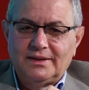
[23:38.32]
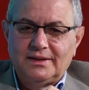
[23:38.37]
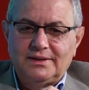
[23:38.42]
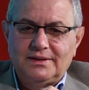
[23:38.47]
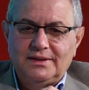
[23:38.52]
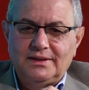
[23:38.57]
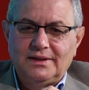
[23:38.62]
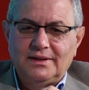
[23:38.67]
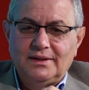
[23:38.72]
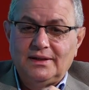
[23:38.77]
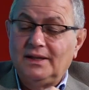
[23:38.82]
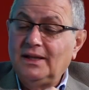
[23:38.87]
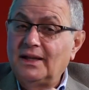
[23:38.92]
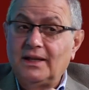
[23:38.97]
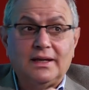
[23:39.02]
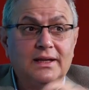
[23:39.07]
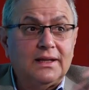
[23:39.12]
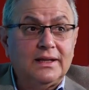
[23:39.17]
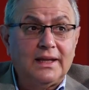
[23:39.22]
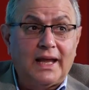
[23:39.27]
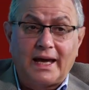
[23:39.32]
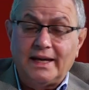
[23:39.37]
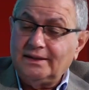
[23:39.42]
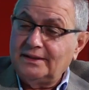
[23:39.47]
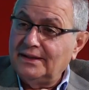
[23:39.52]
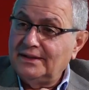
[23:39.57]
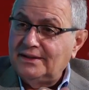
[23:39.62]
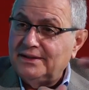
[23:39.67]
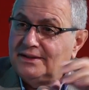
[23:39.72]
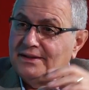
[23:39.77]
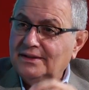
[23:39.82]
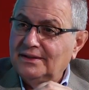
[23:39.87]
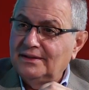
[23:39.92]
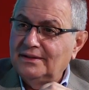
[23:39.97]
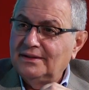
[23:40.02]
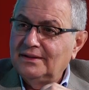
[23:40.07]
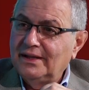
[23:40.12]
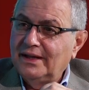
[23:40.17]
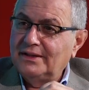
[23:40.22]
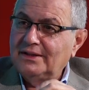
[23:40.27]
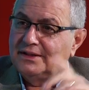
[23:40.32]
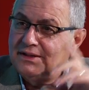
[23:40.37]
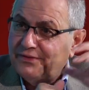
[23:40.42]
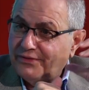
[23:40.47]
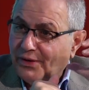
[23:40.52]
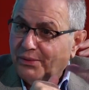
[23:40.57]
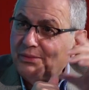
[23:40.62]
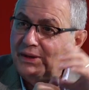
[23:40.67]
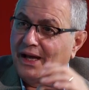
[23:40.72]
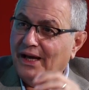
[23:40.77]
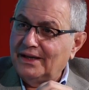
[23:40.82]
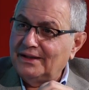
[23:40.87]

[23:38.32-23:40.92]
energy, light energy, energy from